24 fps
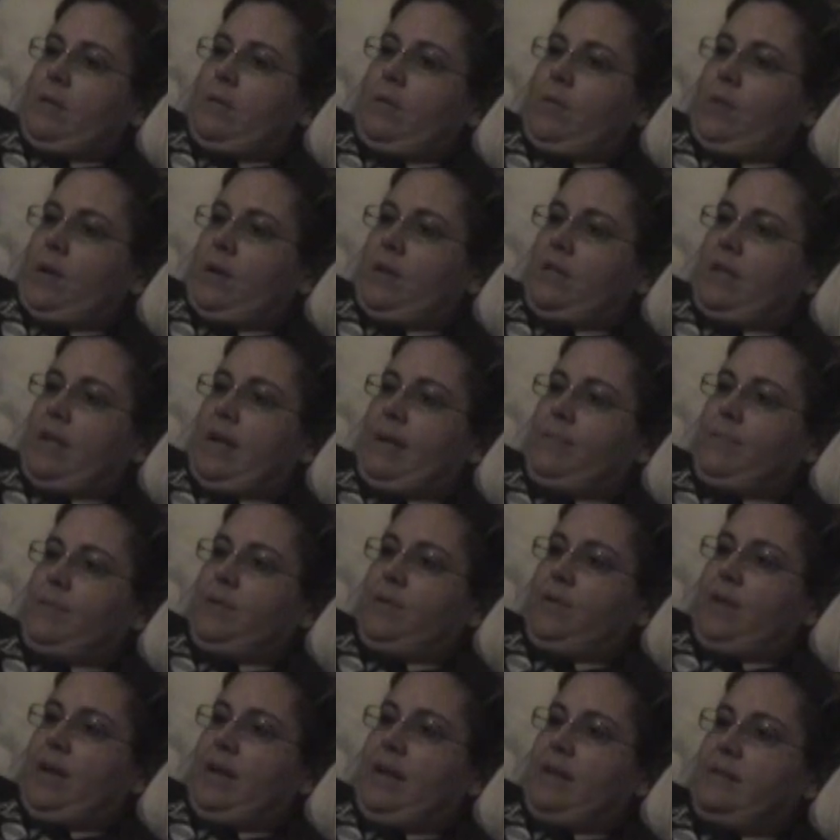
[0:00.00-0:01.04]
Laura clapped
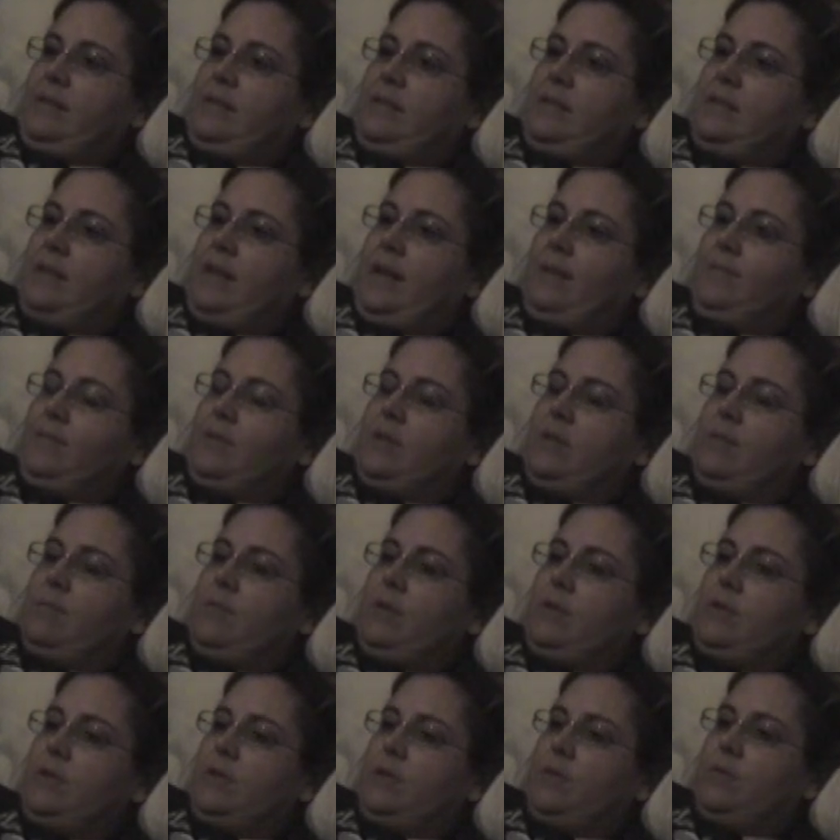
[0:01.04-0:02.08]
her hands in time to the
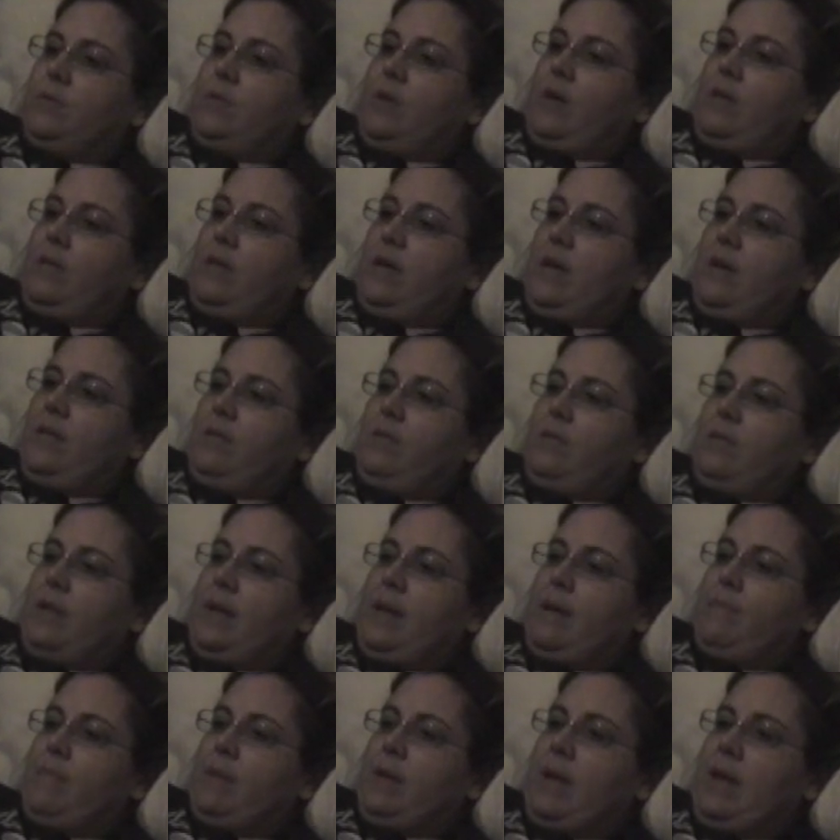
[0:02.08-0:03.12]
music with all the other
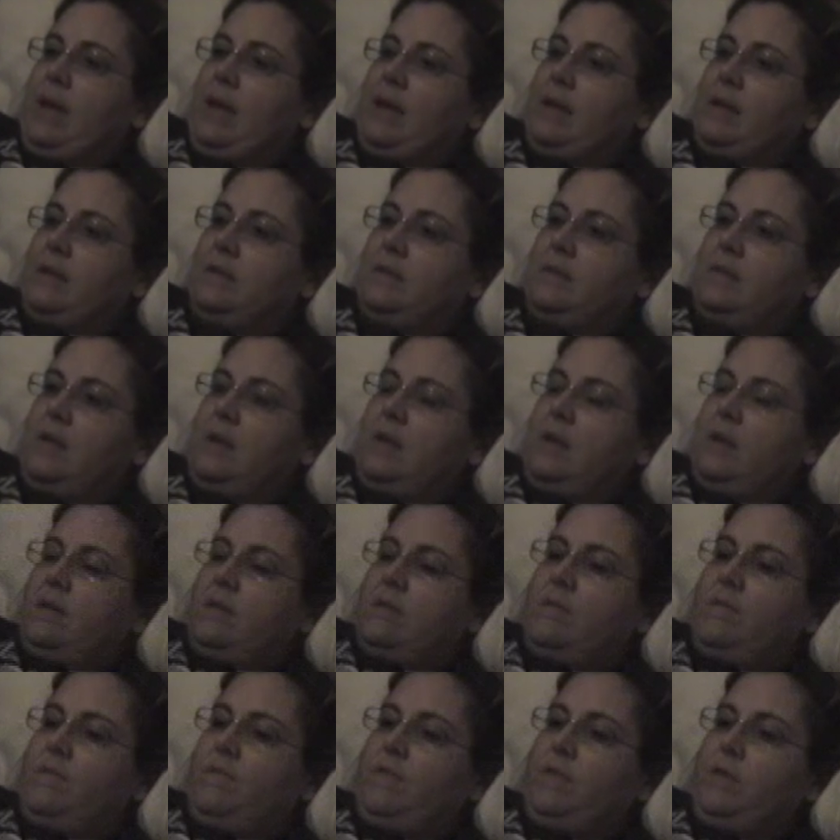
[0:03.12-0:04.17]
clapping hands.
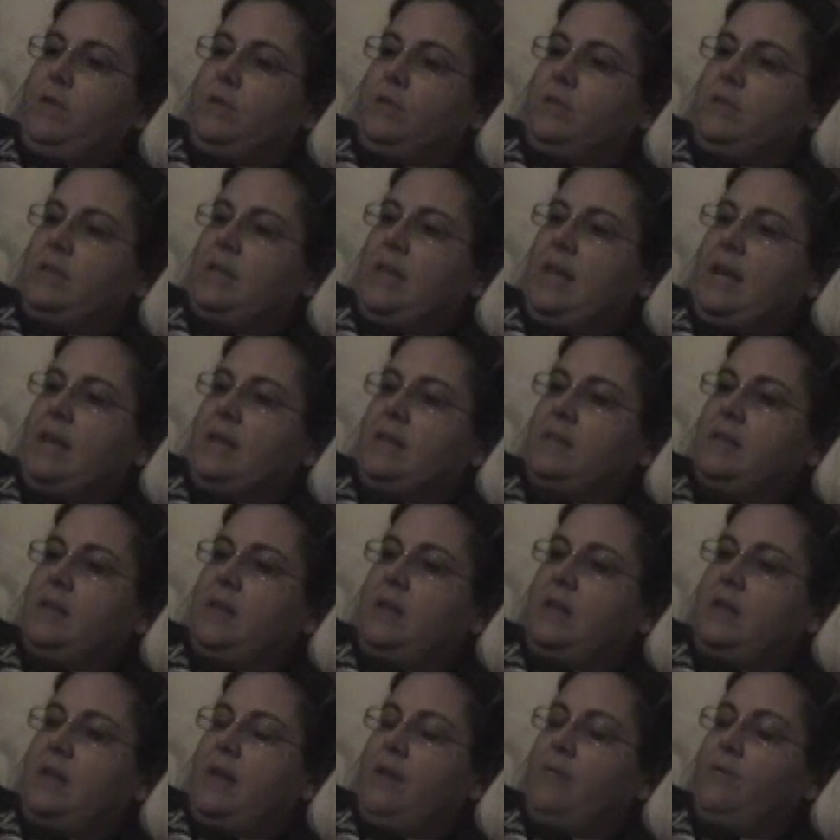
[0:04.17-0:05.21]
The fiddle sang as it
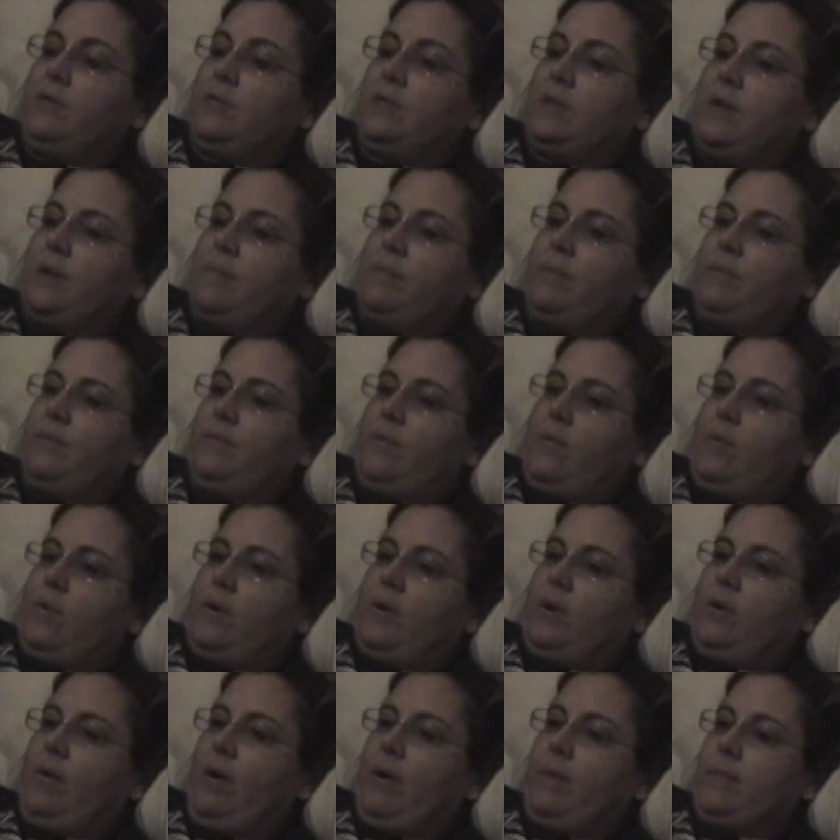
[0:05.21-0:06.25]
had never sung
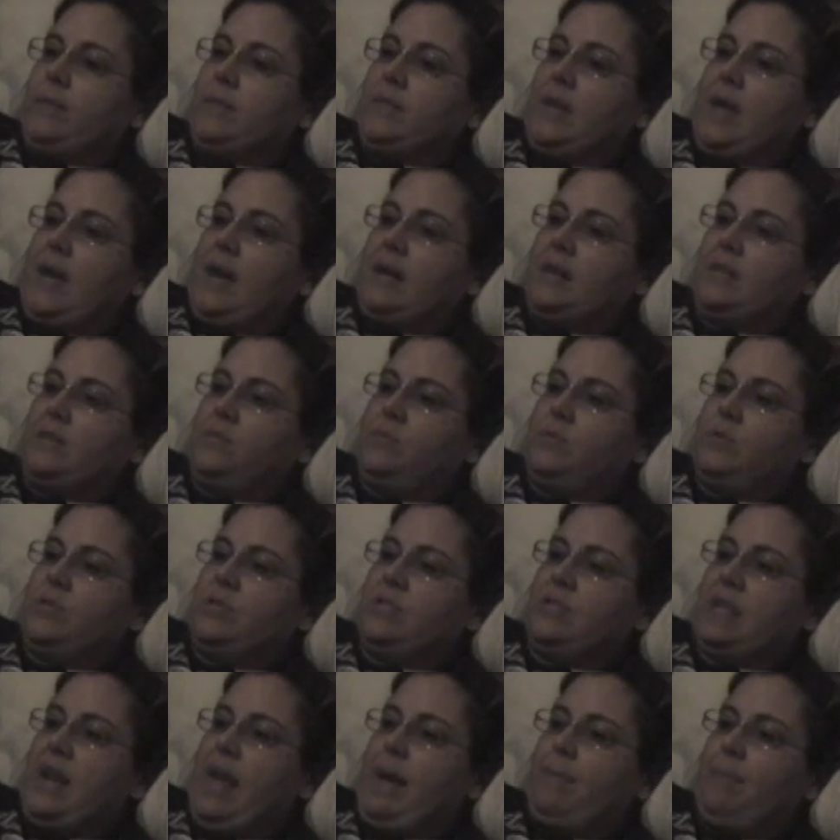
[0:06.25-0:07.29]
before, and Grandma's eyes were
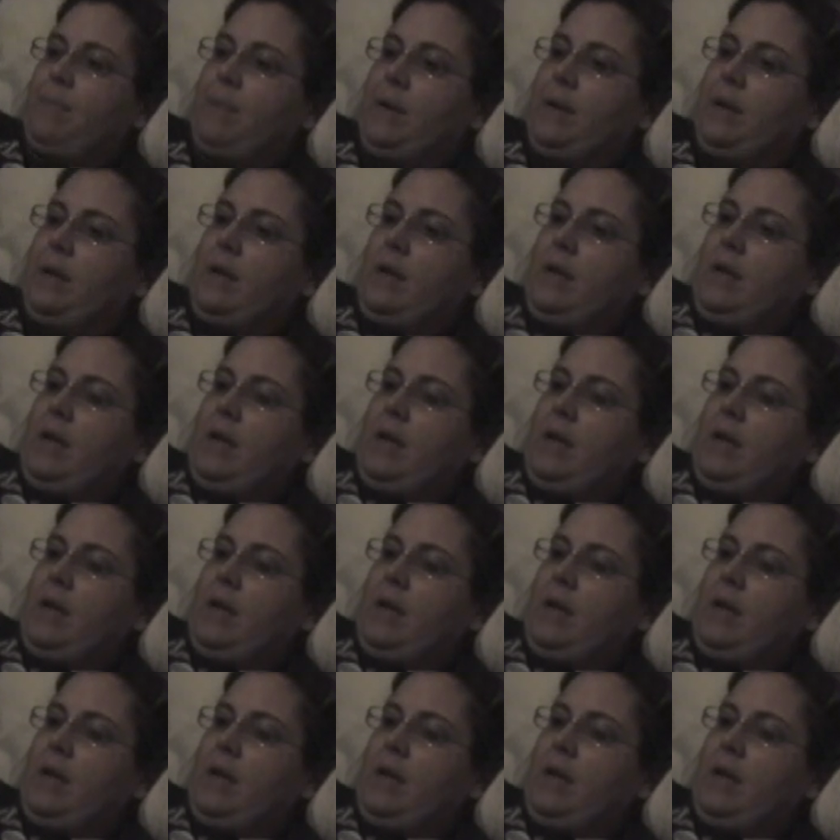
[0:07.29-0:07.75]
snapping,